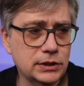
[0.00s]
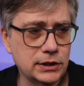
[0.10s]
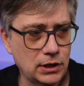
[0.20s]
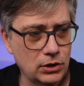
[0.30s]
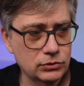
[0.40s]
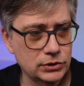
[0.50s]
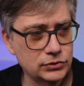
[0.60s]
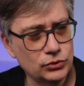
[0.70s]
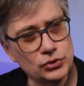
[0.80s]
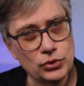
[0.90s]
that allowed us
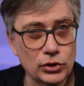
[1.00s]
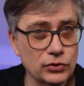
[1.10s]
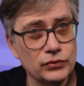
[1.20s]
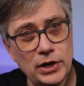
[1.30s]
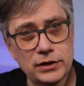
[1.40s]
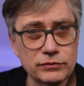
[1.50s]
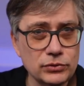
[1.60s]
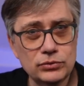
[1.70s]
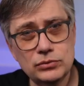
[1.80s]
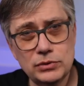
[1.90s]
to sort of kind of
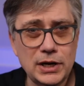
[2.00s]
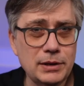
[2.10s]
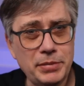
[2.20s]
do uh,